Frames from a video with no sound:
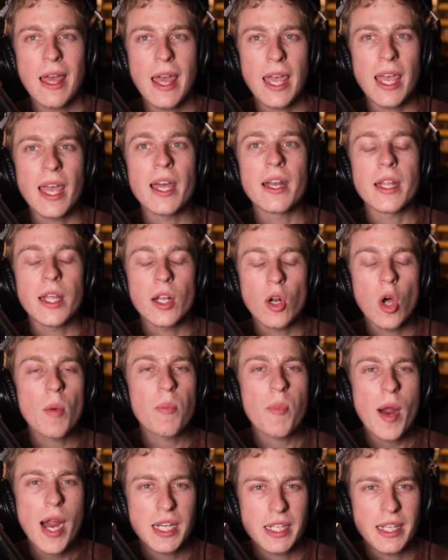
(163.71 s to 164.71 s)
And in all
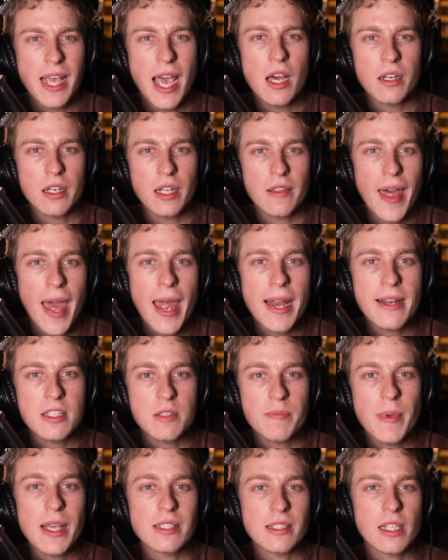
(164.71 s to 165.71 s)
practicality, that
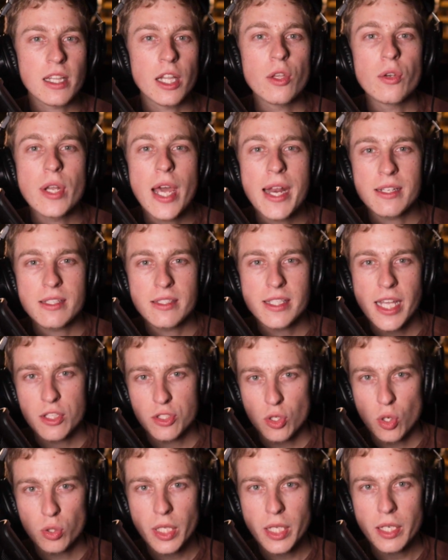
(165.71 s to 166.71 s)
is basically United
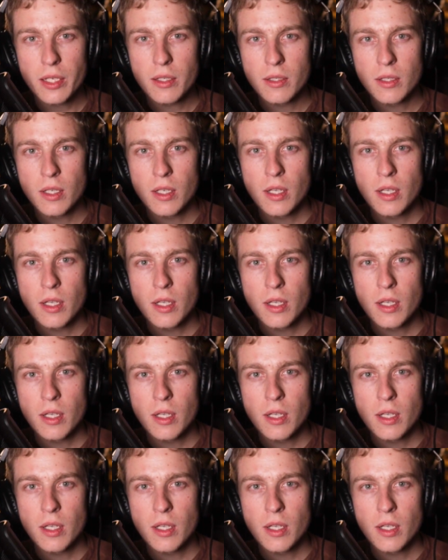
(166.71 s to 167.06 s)
States only,